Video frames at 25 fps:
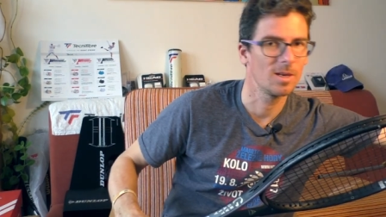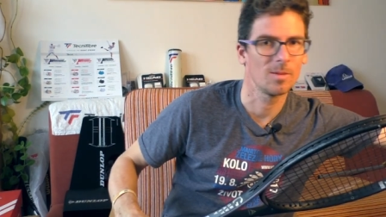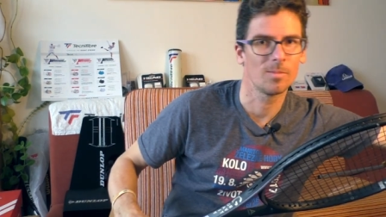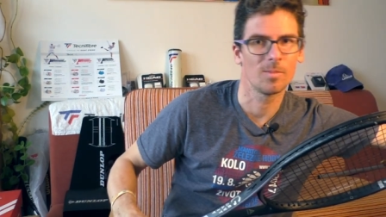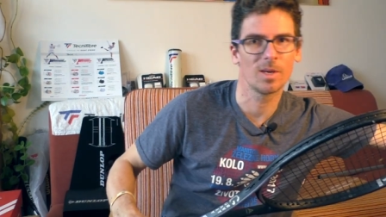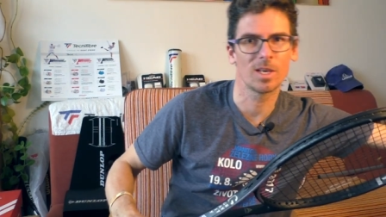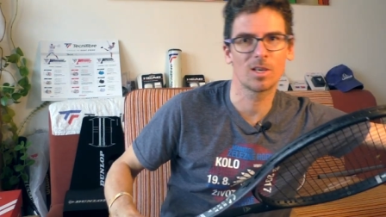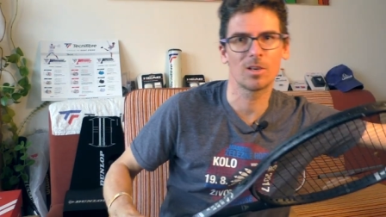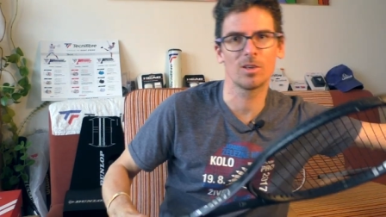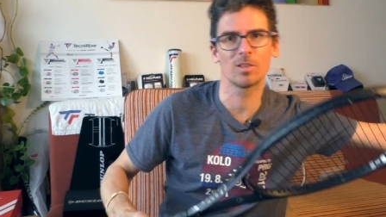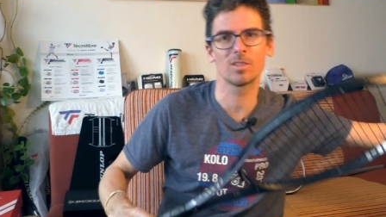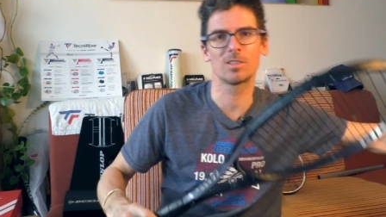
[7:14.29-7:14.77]

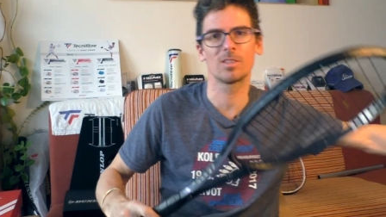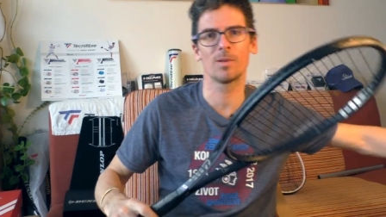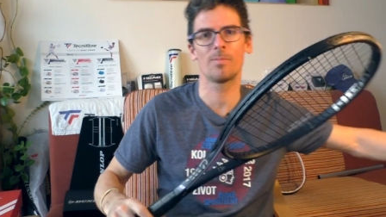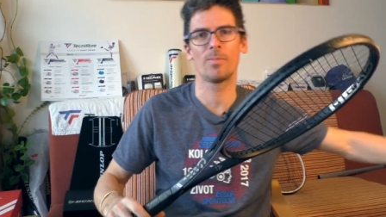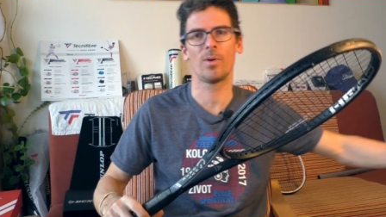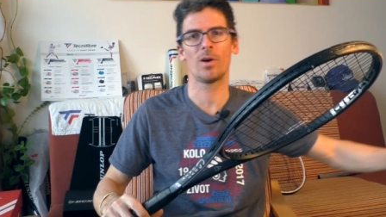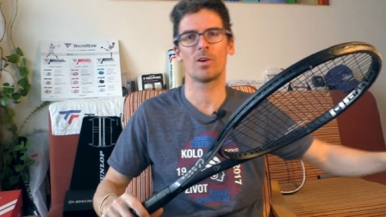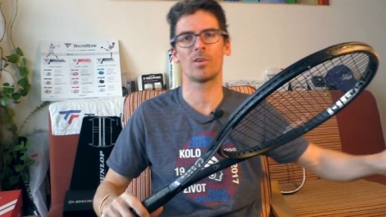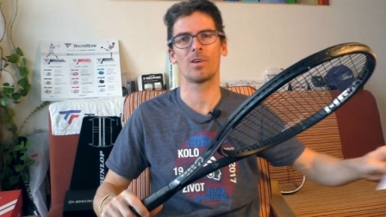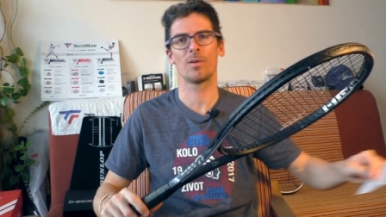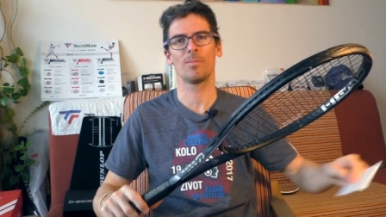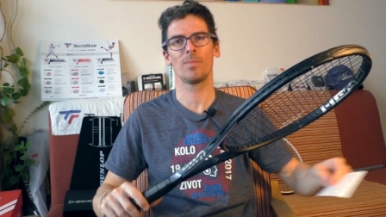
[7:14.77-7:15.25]
because the
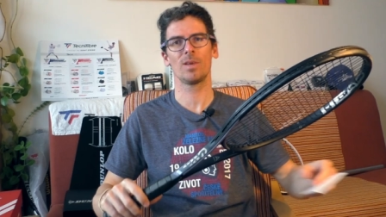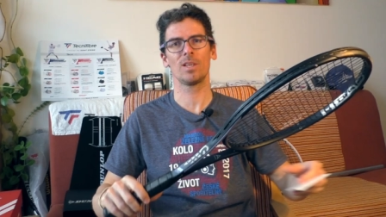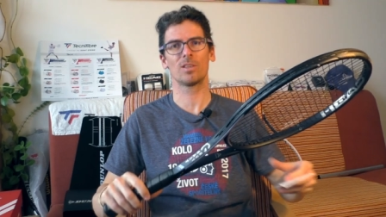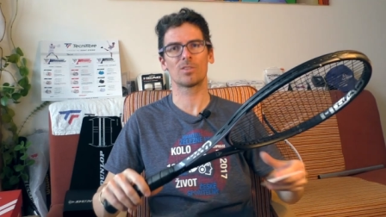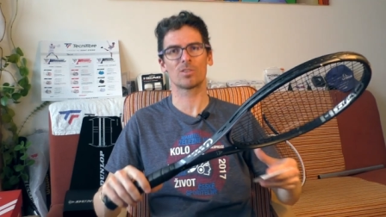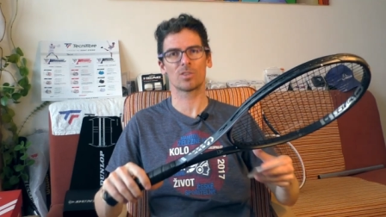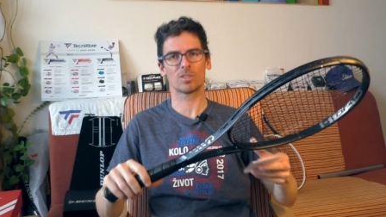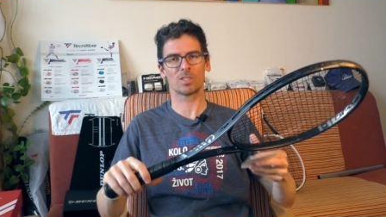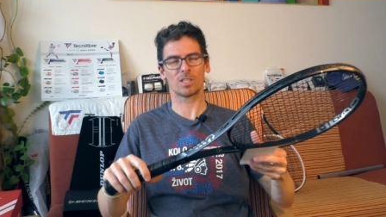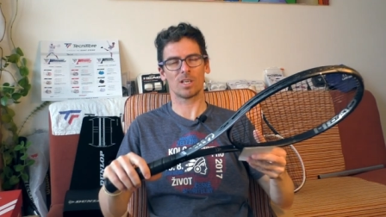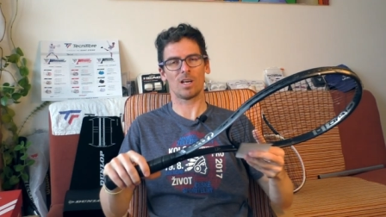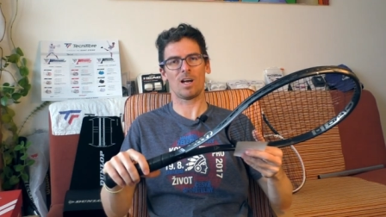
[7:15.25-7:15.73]

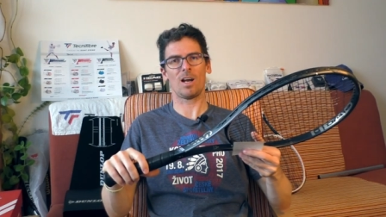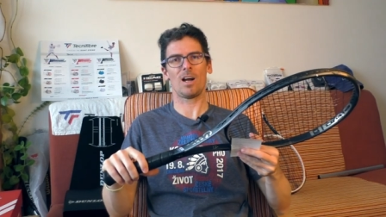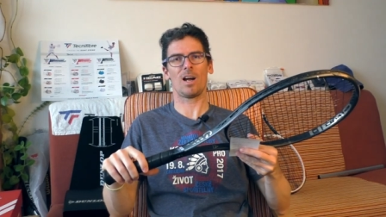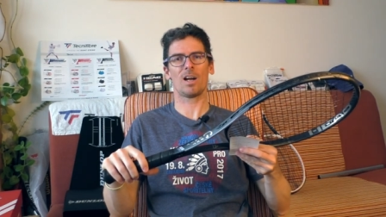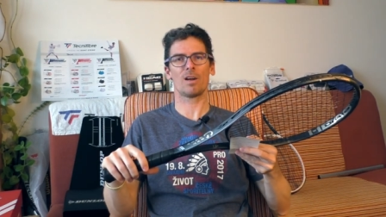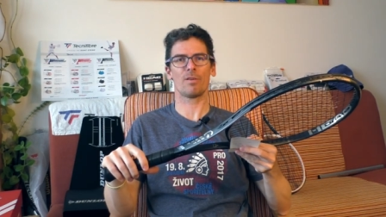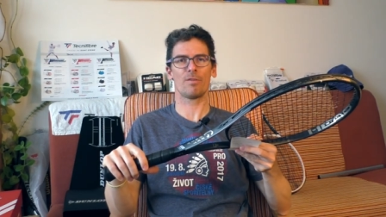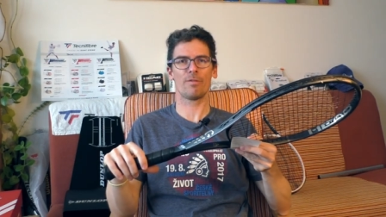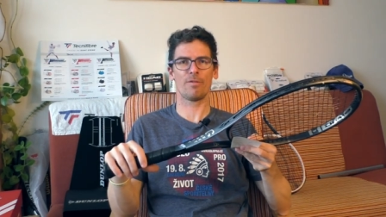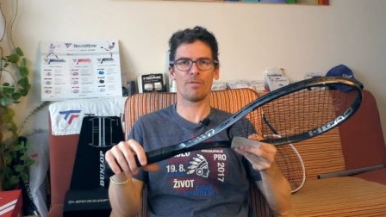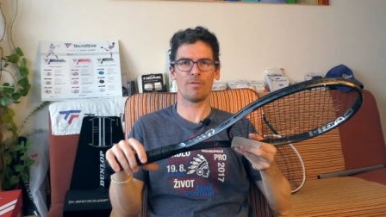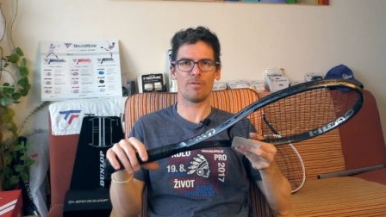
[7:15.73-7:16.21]
parameters
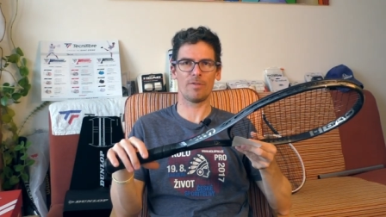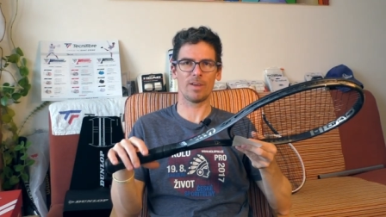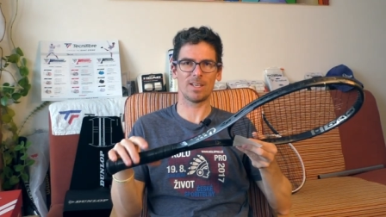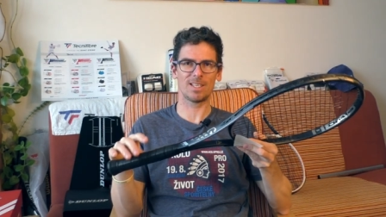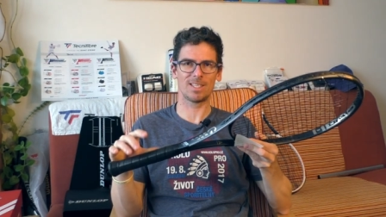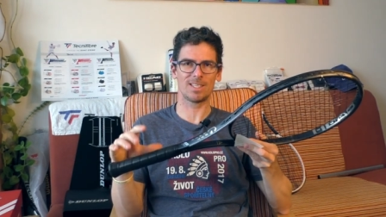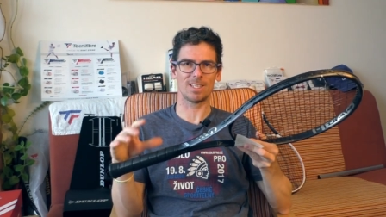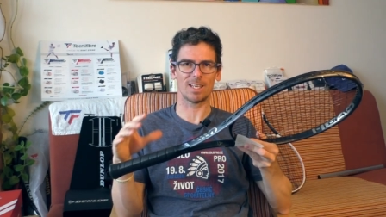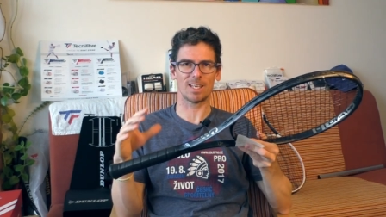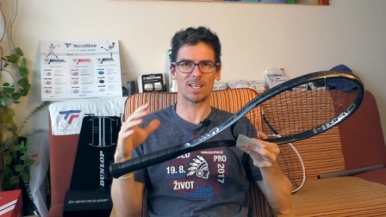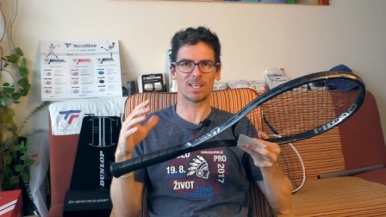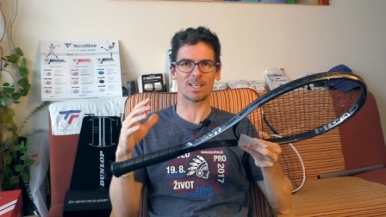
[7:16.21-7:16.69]
are
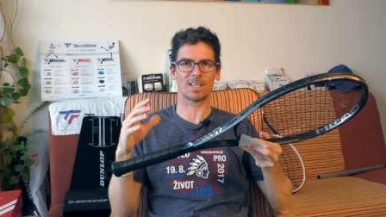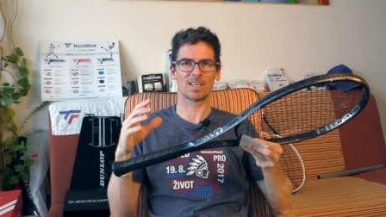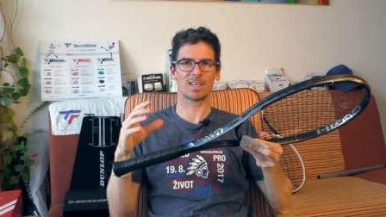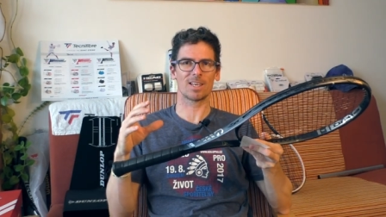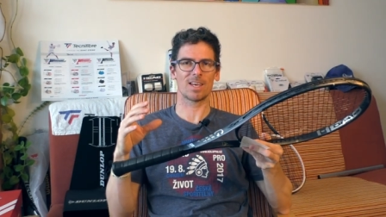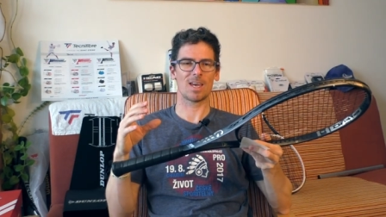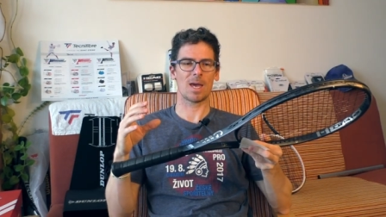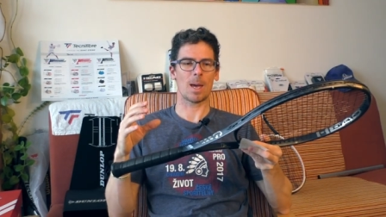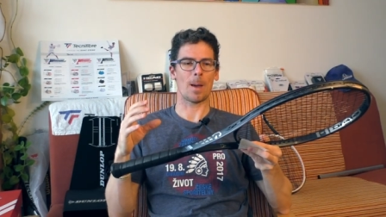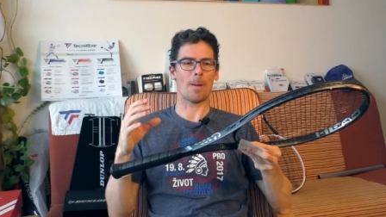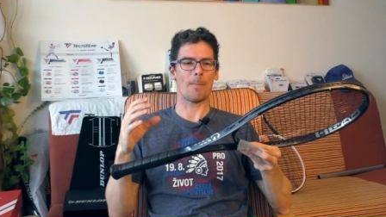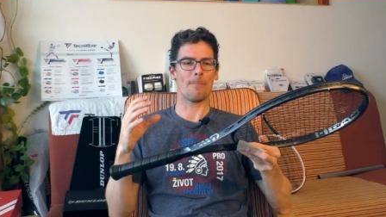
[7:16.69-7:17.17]
fitting
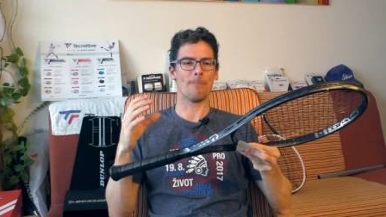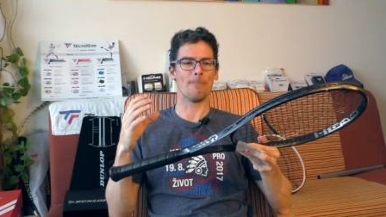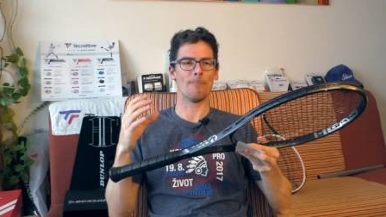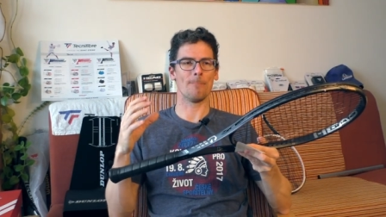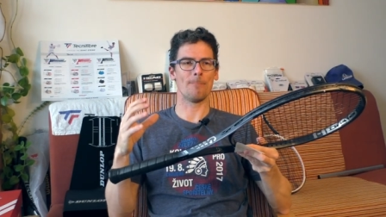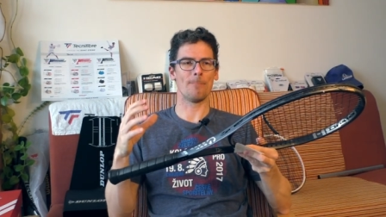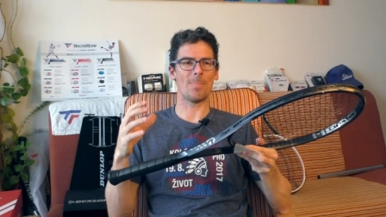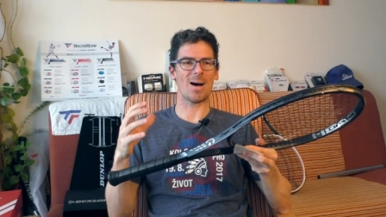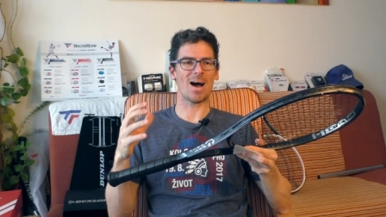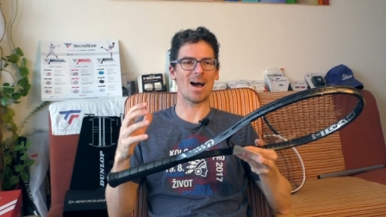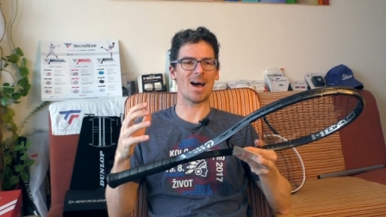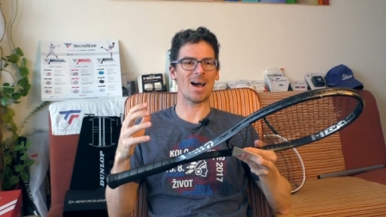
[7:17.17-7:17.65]

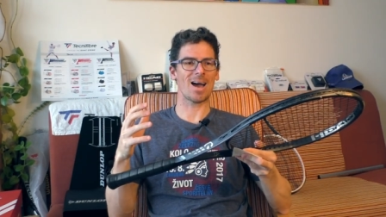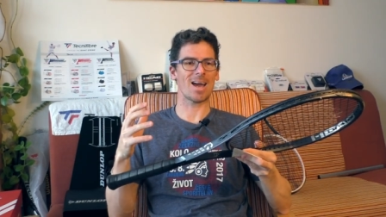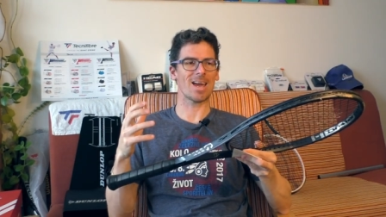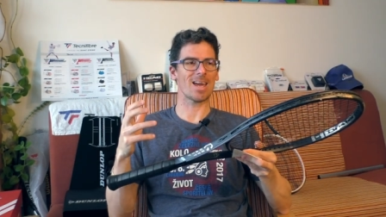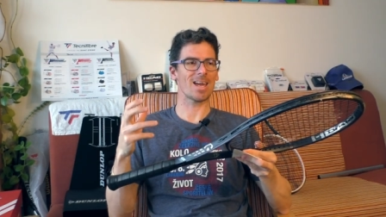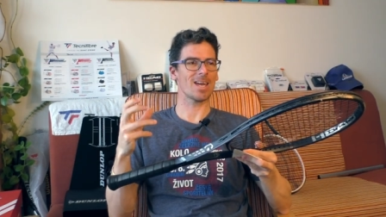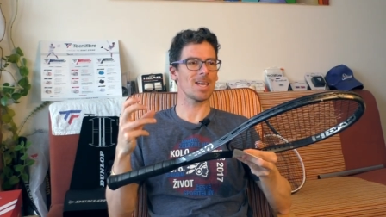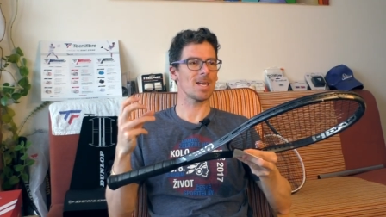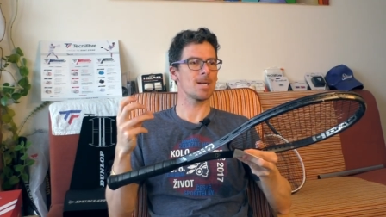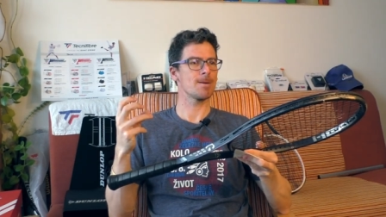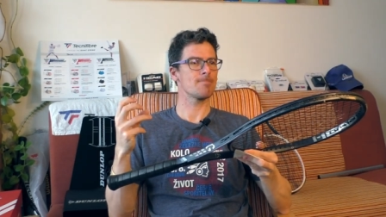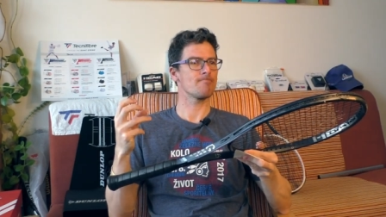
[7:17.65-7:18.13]

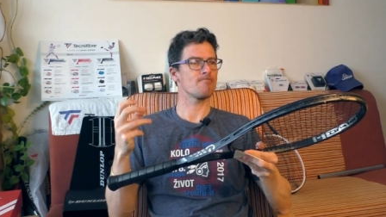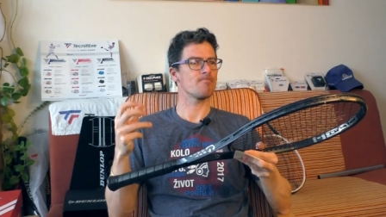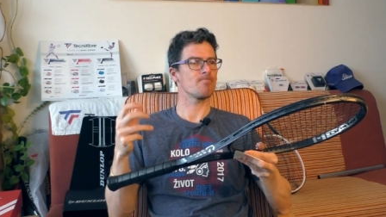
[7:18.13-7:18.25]
my